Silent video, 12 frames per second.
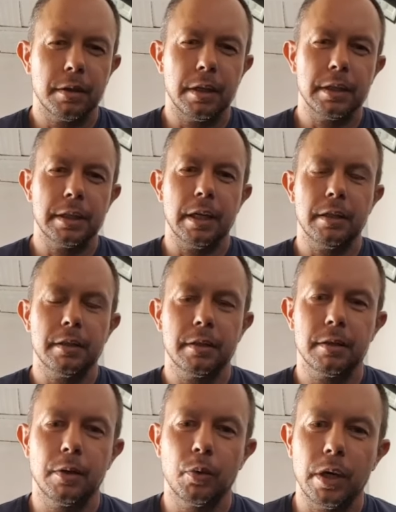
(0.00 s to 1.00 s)
Is that
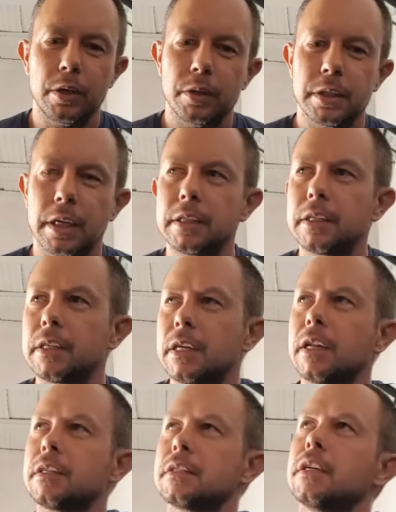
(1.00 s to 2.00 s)
the way you say it in
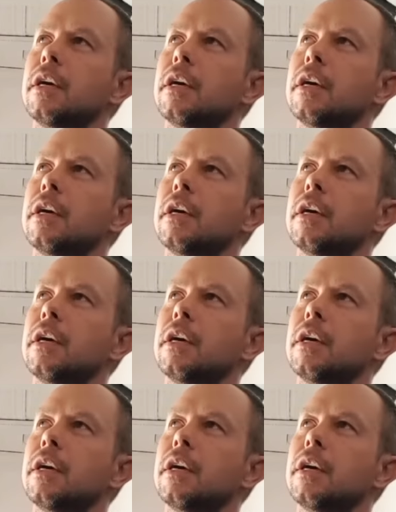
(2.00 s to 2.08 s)
English?